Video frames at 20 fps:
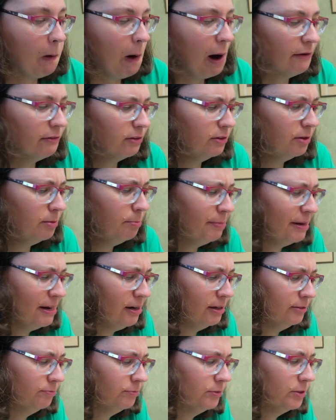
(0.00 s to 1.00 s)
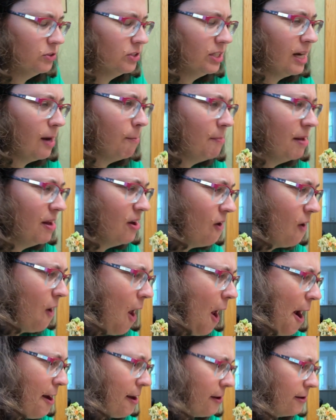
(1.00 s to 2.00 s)
It's a little bitter. It's like a bitter,
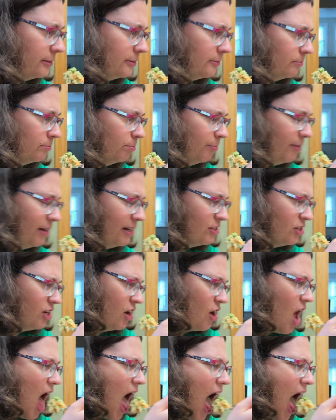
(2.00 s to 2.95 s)
but it's good.